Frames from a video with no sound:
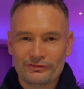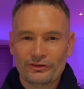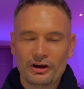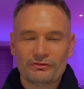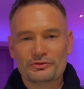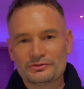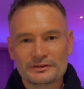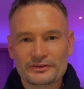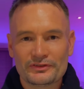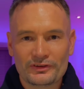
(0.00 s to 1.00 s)
500
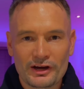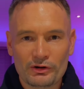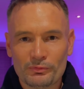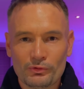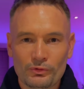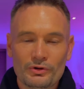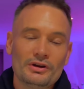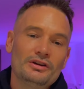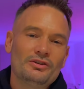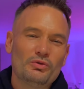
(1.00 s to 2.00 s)
litres an hour more
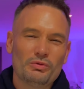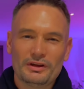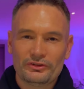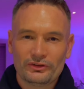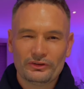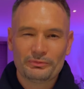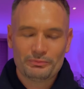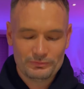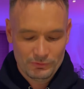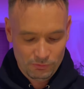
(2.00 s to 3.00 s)
or less, so it's
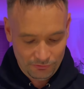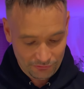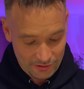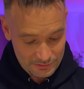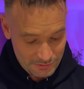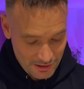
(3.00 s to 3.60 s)
all the same.